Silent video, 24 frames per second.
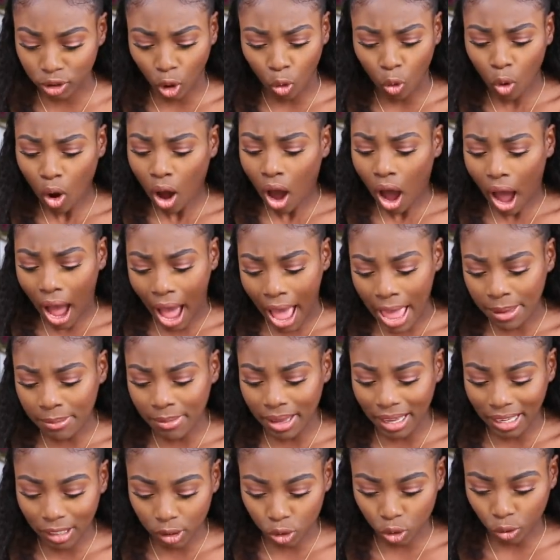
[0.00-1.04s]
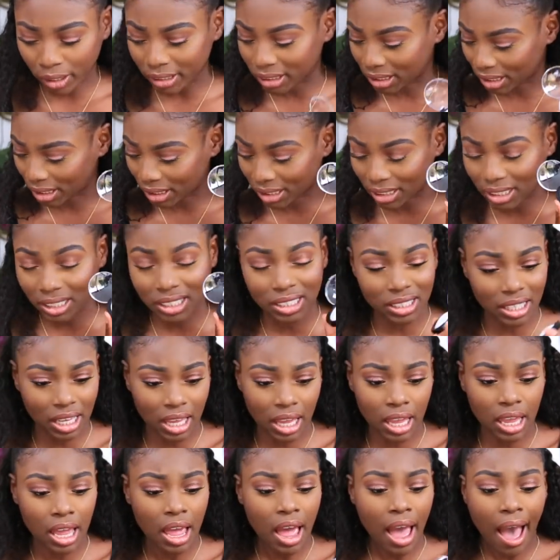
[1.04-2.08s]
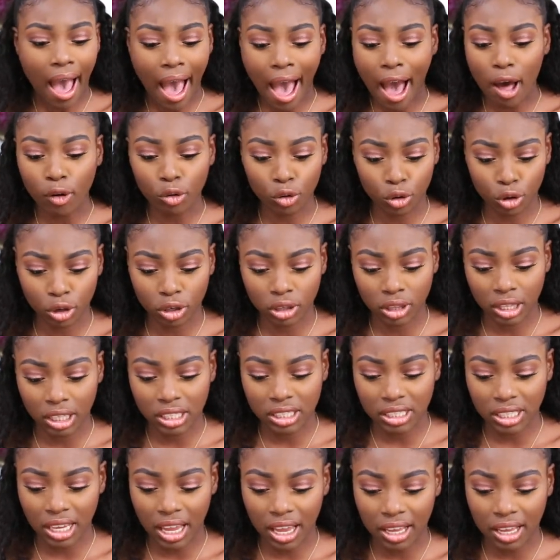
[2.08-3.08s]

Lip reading: So I'm interested to see how good this